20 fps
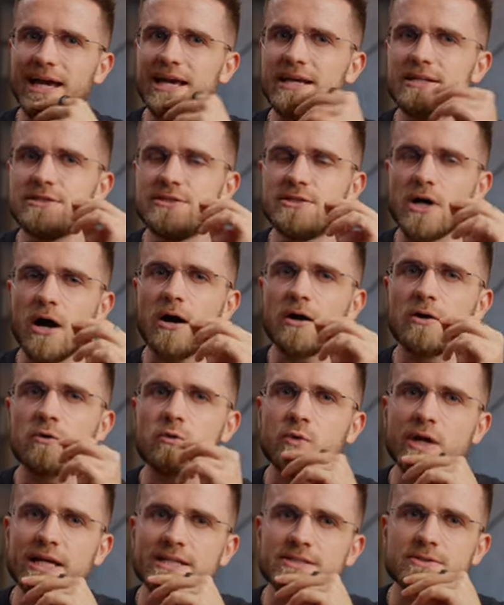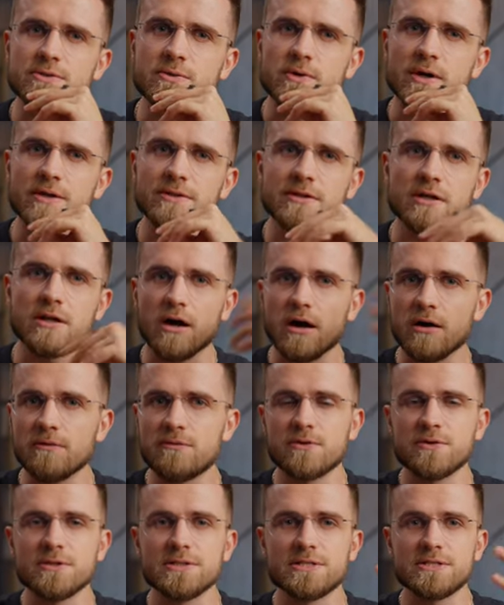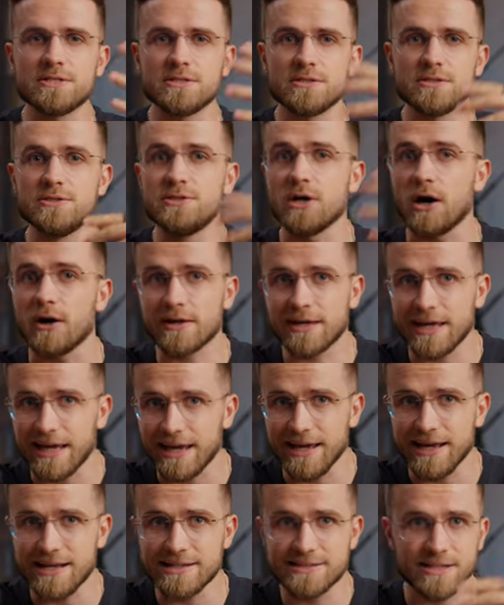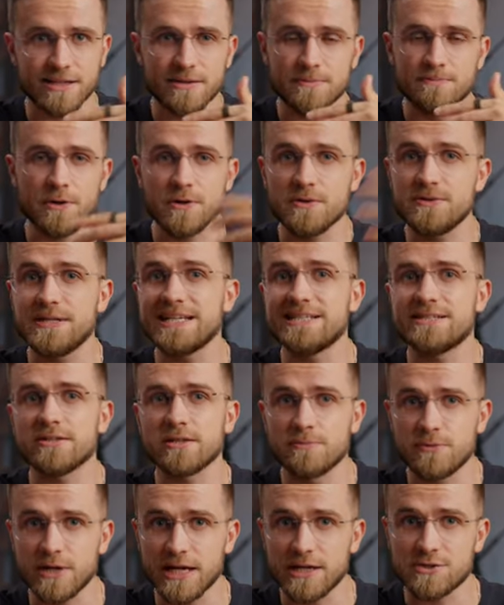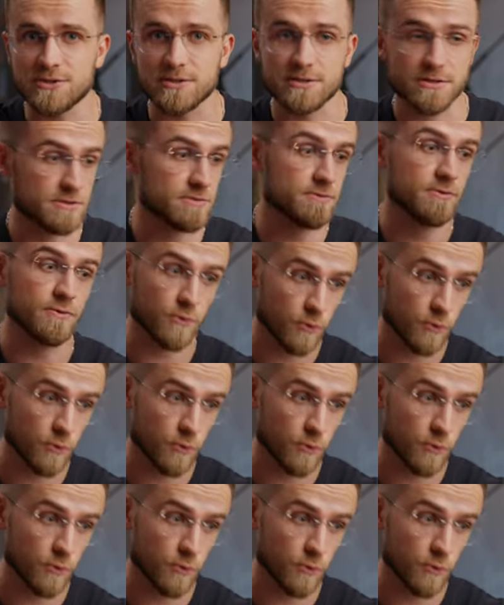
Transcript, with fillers: A dog restaurant that offers dog cakes and birthday celebrations of